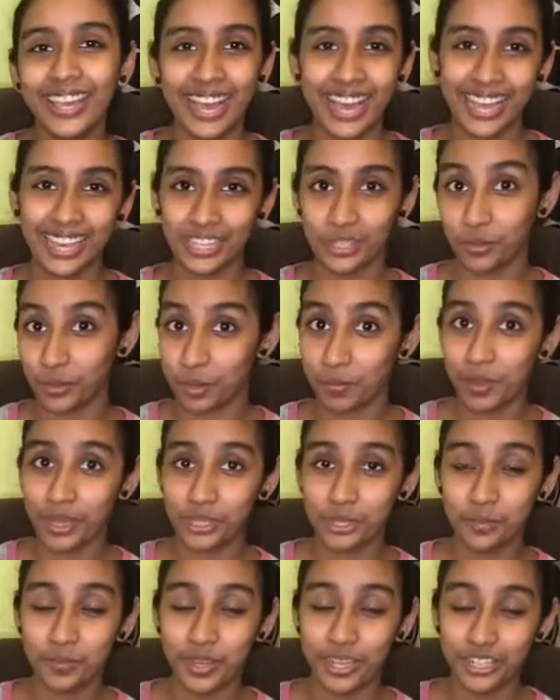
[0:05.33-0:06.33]
guys, welcome back
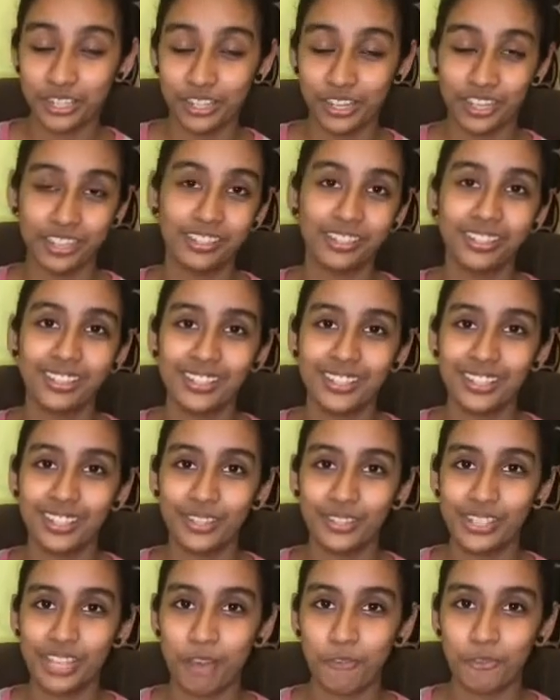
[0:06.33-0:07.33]
to my channel. So
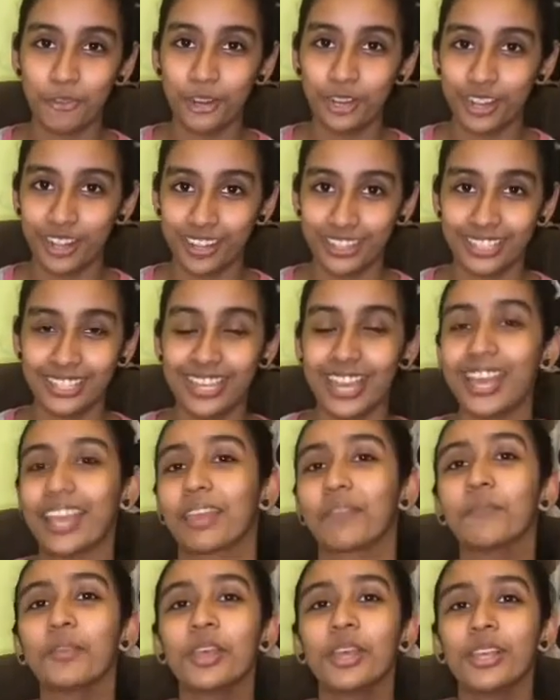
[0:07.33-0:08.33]
it's after a long
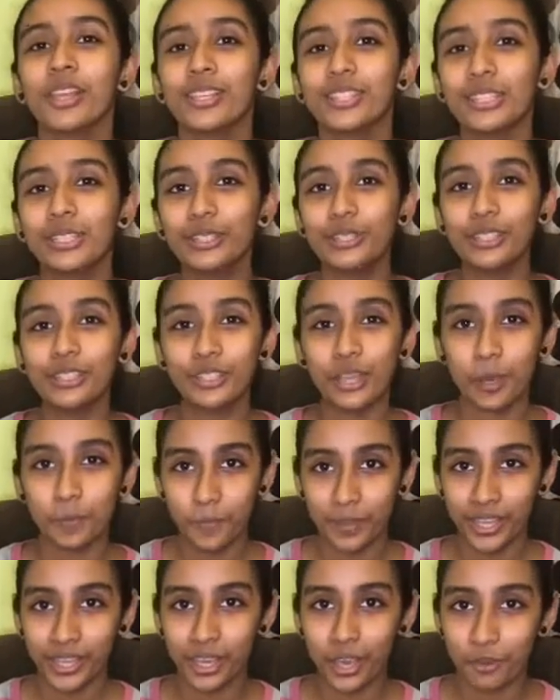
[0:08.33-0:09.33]
time. So the
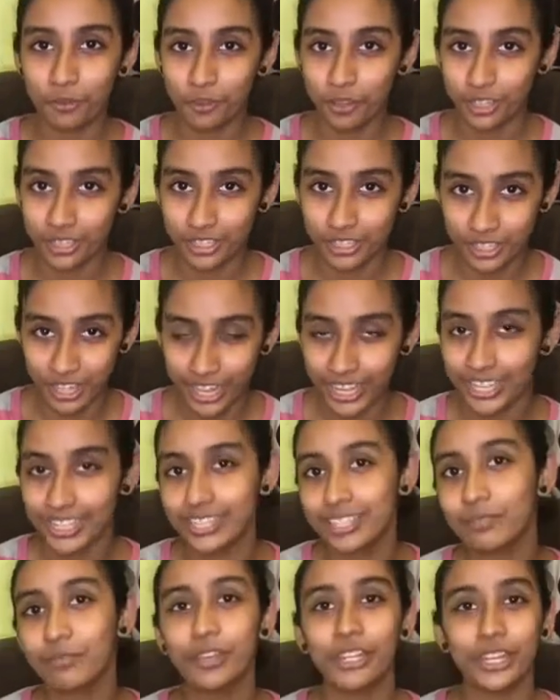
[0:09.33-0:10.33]
topic of our
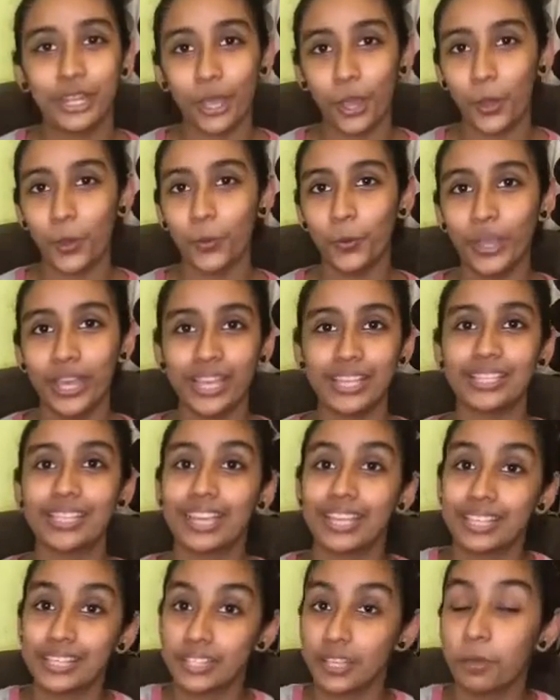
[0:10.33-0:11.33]
today's video is
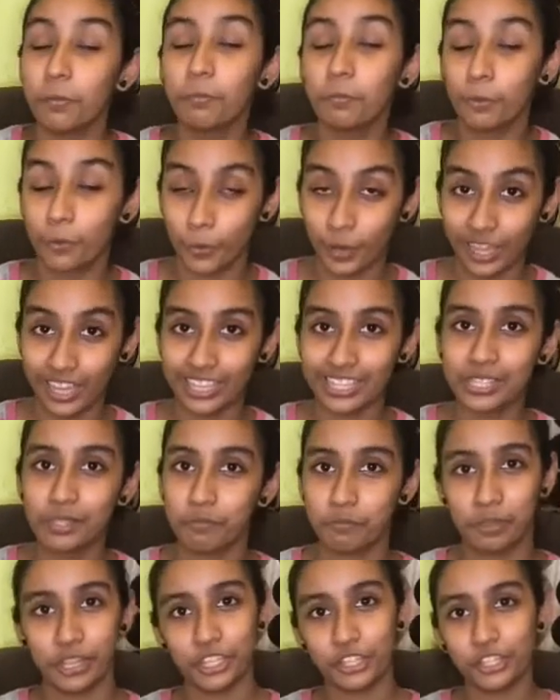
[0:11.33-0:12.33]
extempore
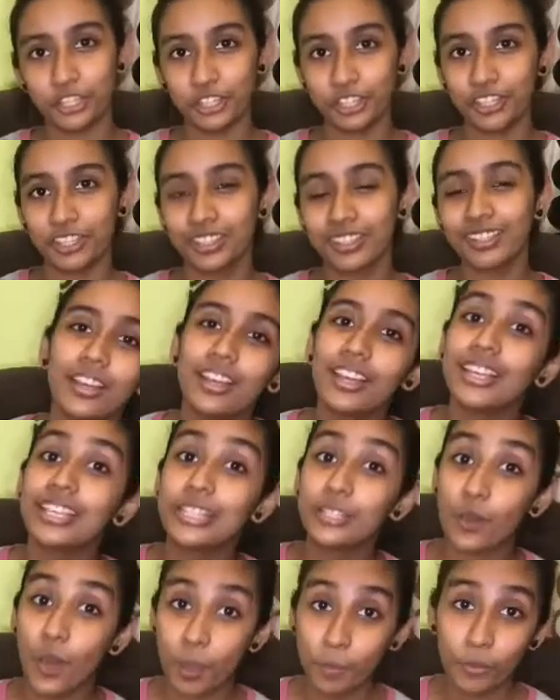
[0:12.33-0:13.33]
speech.
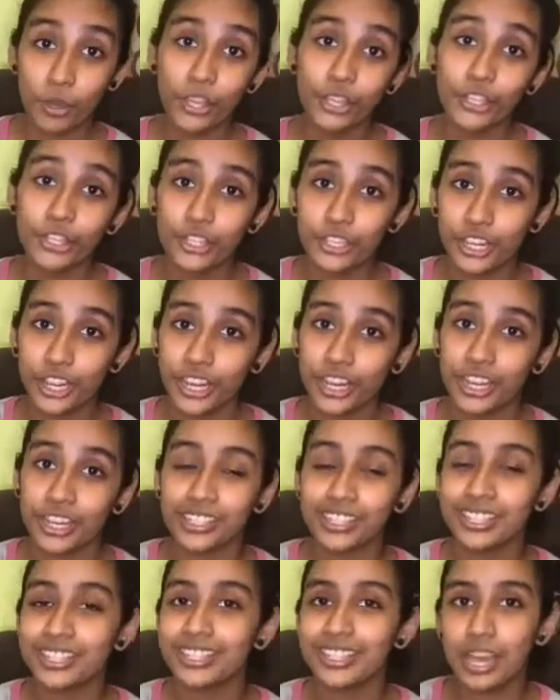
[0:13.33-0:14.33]
So I'm going to share
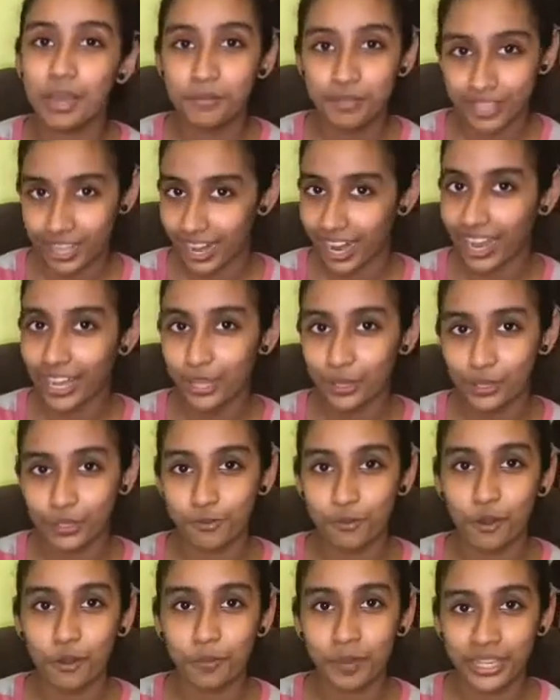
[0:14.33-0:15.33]
the steps that I use
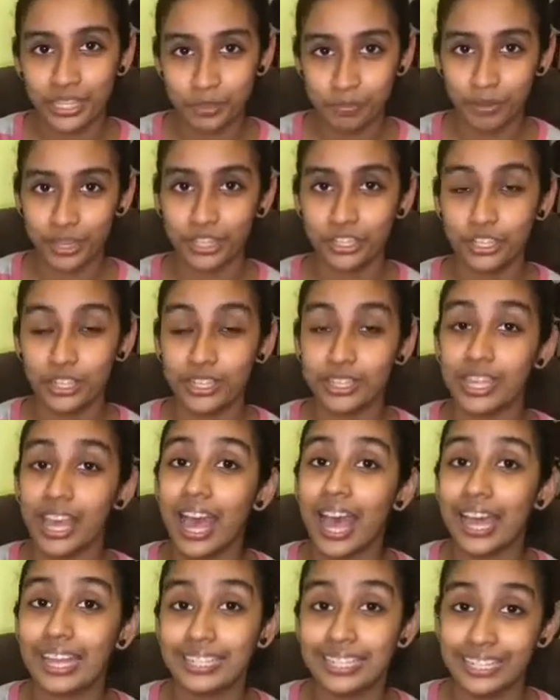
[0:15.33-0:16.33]
for my speeches
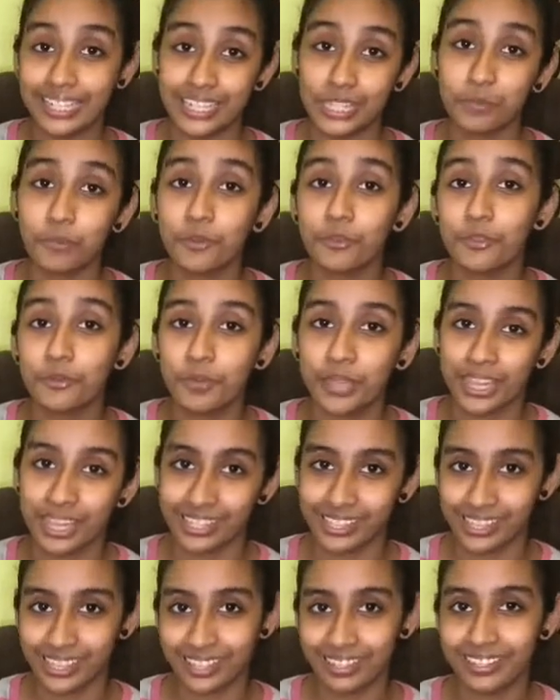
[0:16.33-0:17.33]
and it has proved to be a
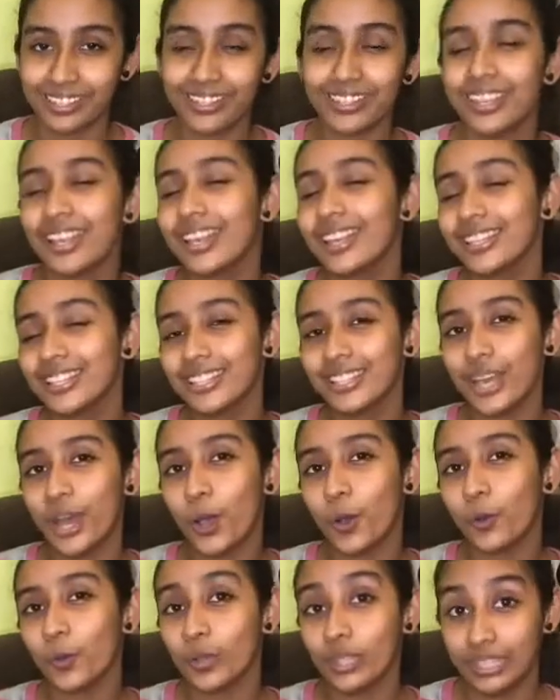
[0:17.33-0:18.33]
success.
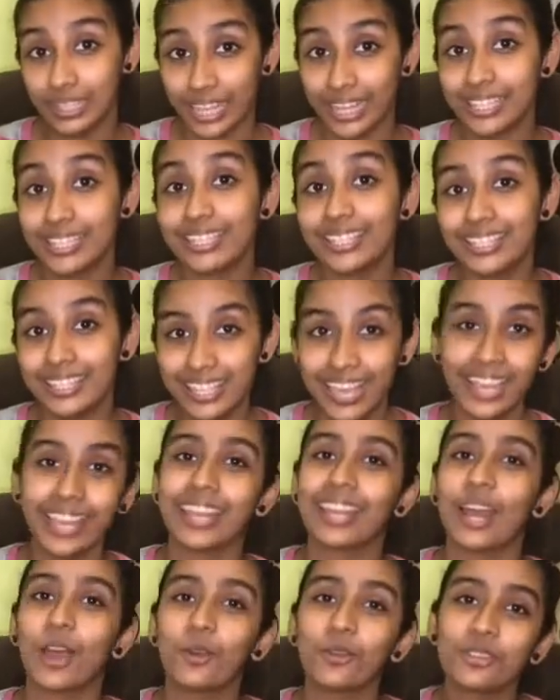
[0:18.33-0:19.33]
So let's check it
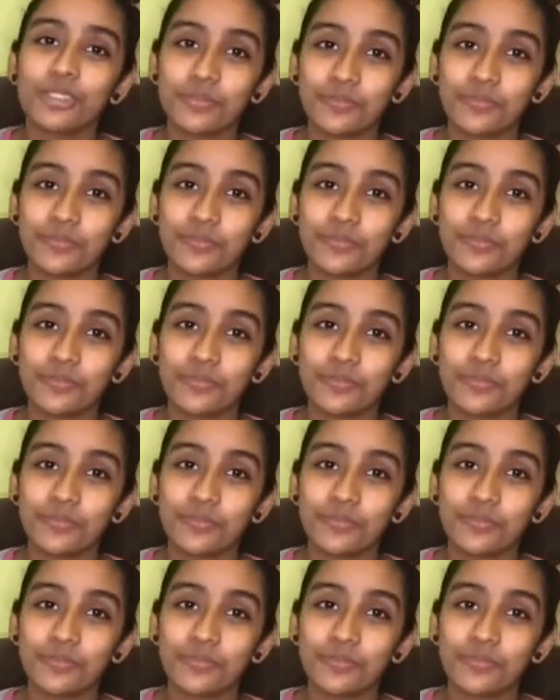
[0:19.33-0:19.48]
out.